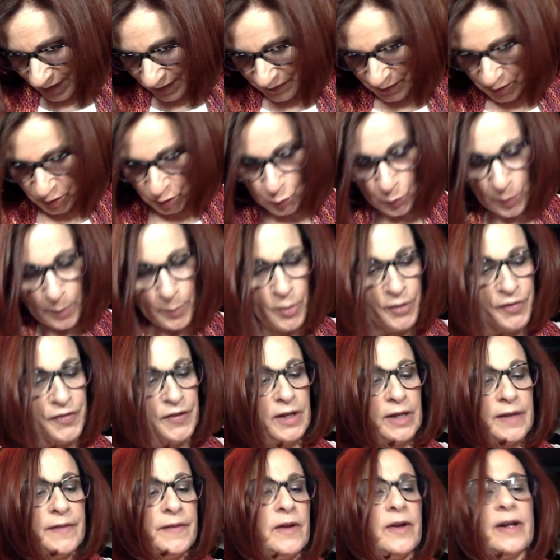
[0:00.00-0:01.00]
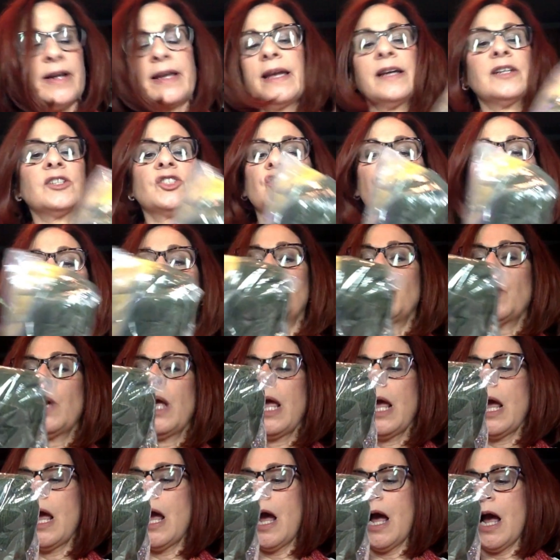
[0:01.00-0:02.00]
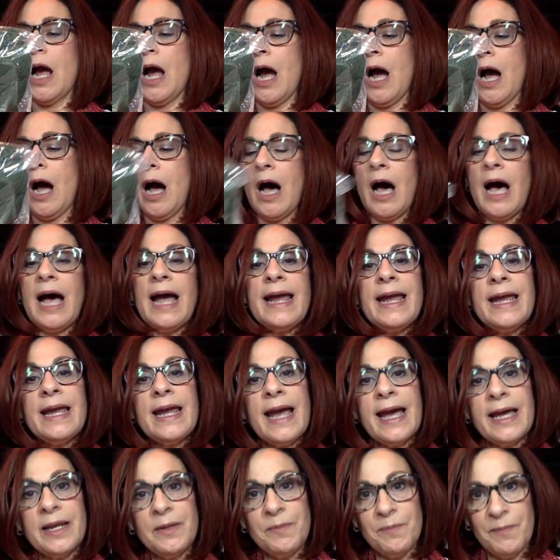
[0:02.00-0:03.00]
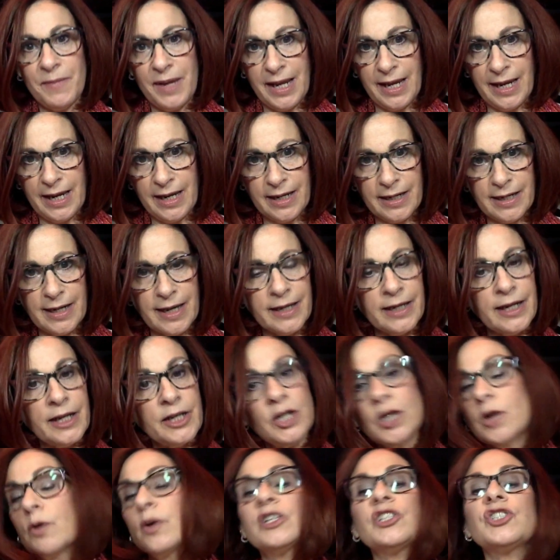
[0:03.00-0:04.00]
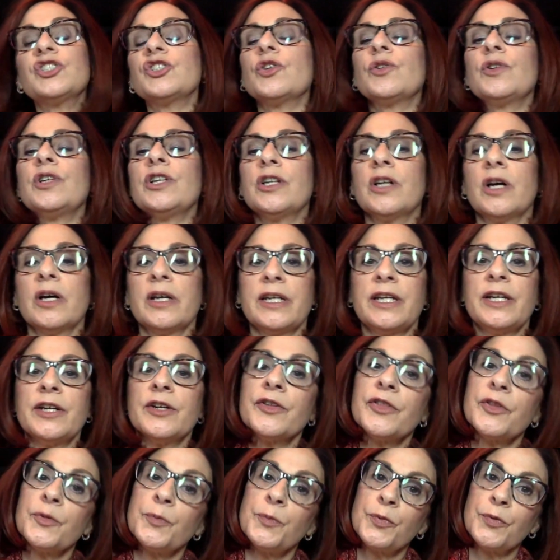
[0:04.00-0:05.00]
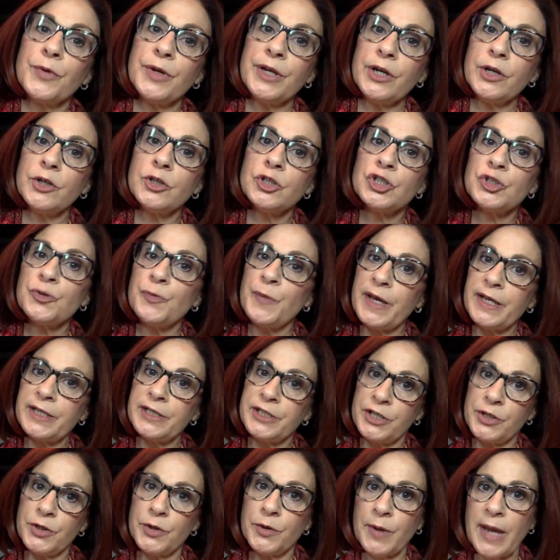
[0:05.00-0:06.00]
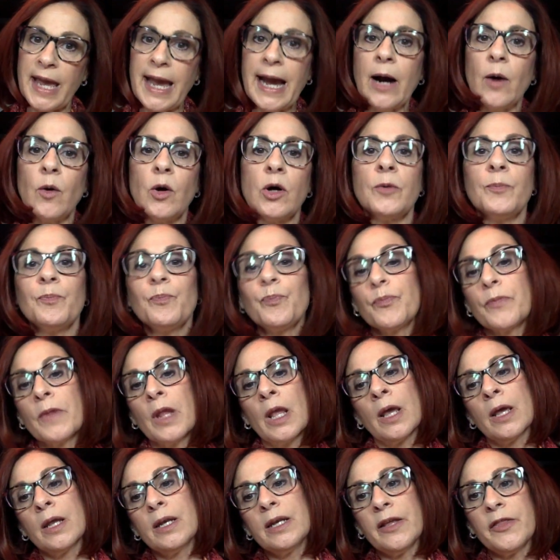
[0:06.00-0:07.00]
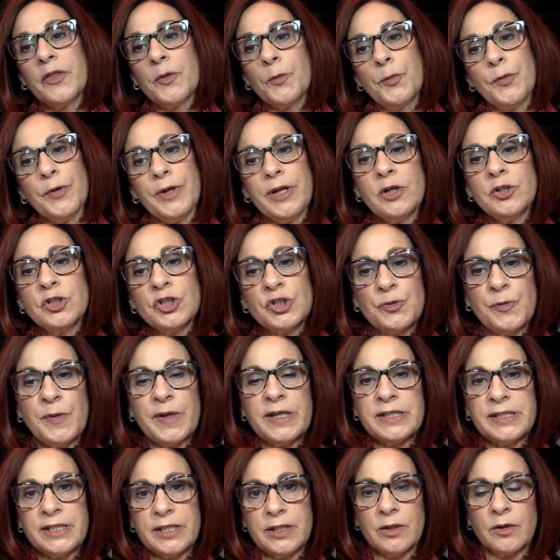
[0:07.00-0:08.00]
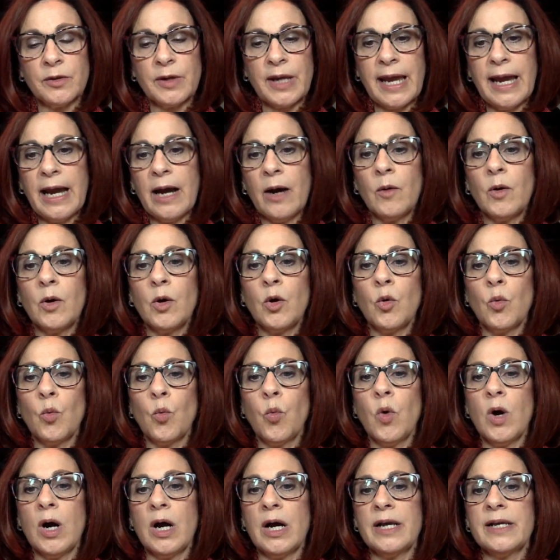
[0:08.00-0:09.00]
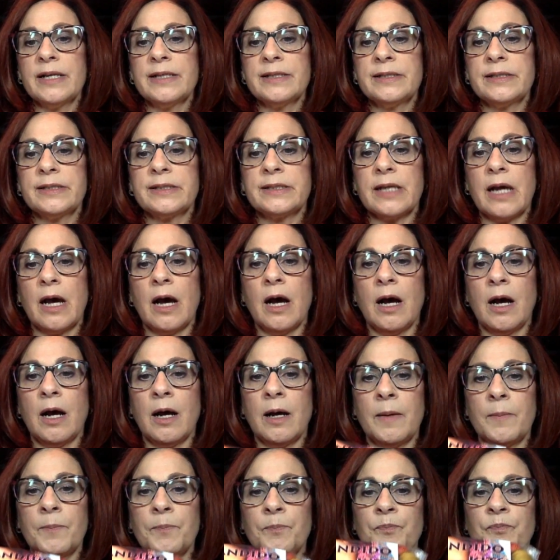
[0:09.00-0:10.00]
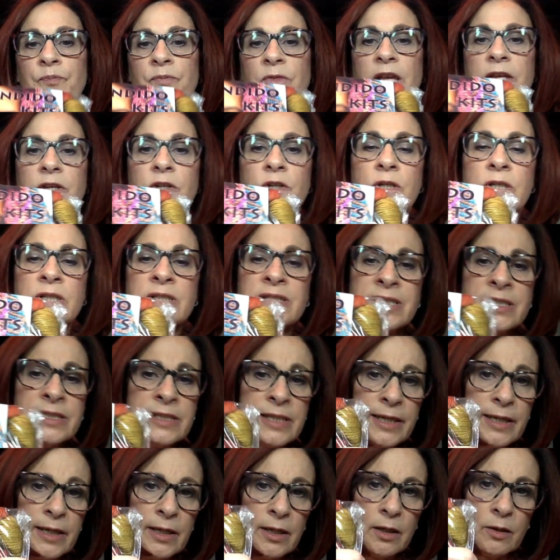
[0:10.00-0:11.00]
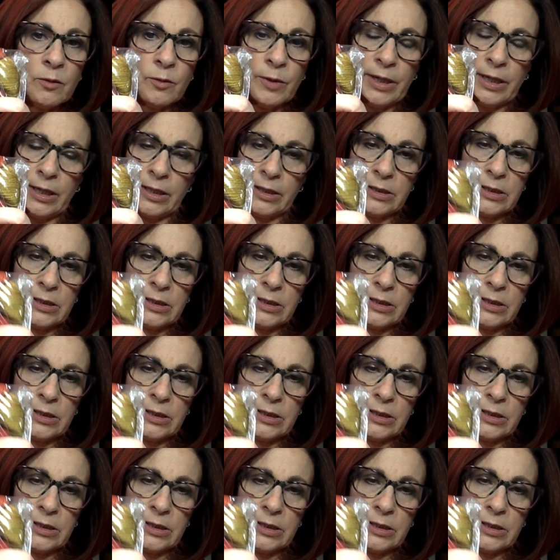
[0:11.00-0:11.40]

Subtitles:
there's one more thing in there I can't show. I had made, and I know I showed it on here, the brioche bandito cowl. Now the brioche bandito cowl was, and you can see, wait, I